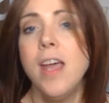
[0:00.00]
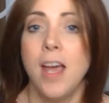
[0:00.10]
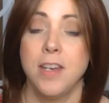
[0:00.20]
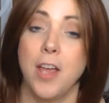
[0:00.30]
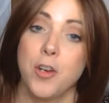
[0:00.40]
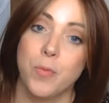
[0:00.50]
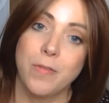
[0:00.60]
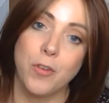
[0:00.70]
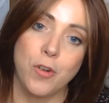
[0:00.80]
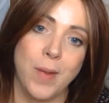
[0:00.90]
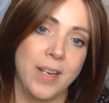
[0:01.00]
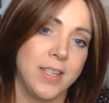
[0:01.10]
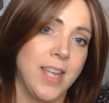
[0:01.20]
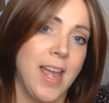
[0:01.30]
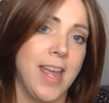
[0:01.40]
Another reviewer might
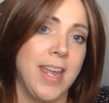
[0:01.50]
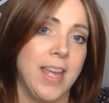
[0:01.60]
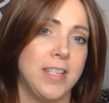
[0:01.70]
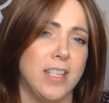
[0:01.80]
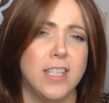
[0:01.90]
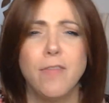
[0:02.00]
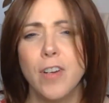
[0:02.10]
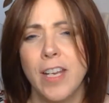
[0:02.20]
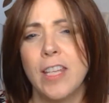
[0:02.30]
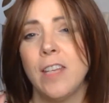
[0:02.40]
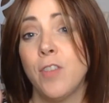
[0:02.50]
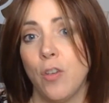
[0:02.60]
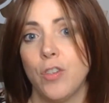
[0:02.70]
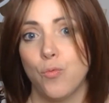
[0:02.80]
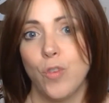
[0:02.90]
say it's a different length, even
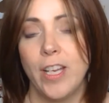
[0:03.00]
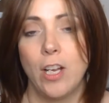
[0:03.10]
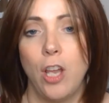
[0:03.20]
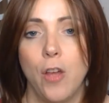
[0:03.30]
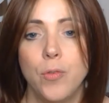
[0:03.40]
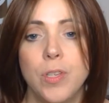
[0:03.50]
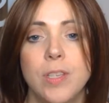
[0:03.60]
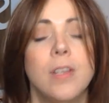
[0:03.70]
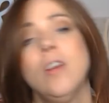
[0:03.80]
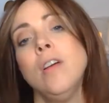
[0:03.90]
though it's really close.